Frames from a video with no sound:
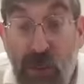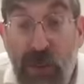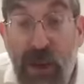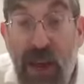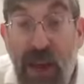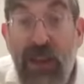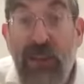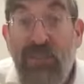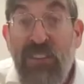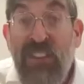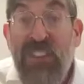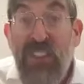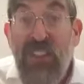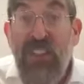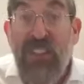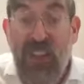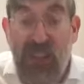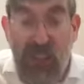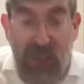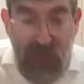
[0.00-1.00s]
go ahead and
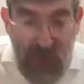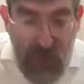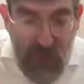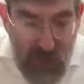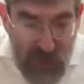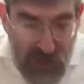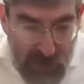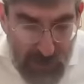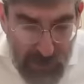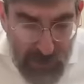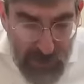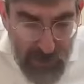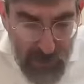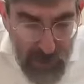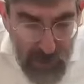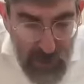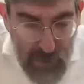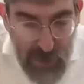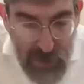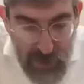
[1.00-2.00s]
facilitate a kedushin.
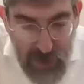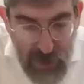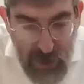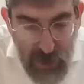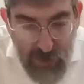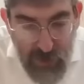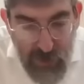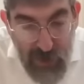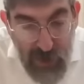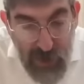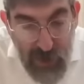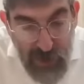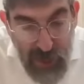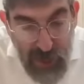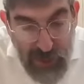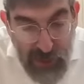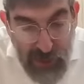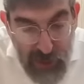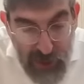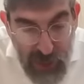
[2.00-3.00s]
So therefore,
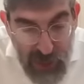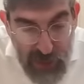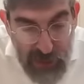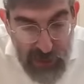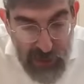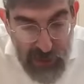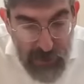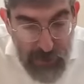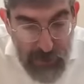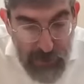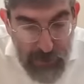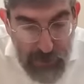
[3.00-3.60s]
that's the case.